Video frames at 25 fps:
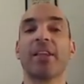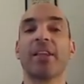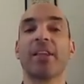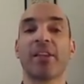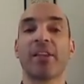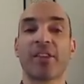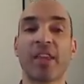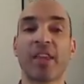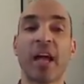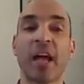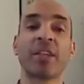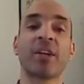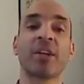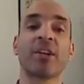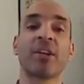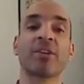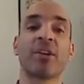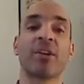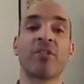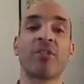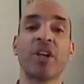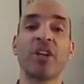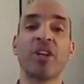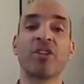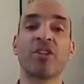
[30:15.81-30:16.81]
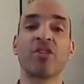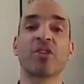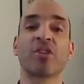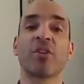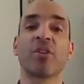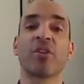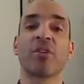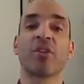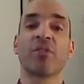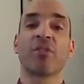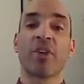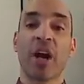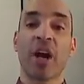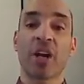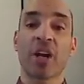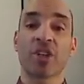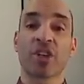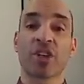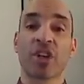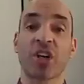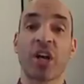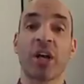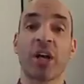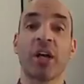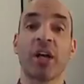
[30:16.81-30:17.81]
the southern regions of
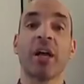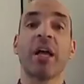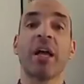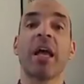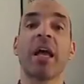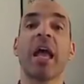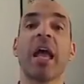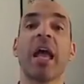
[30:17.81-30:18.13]
Russia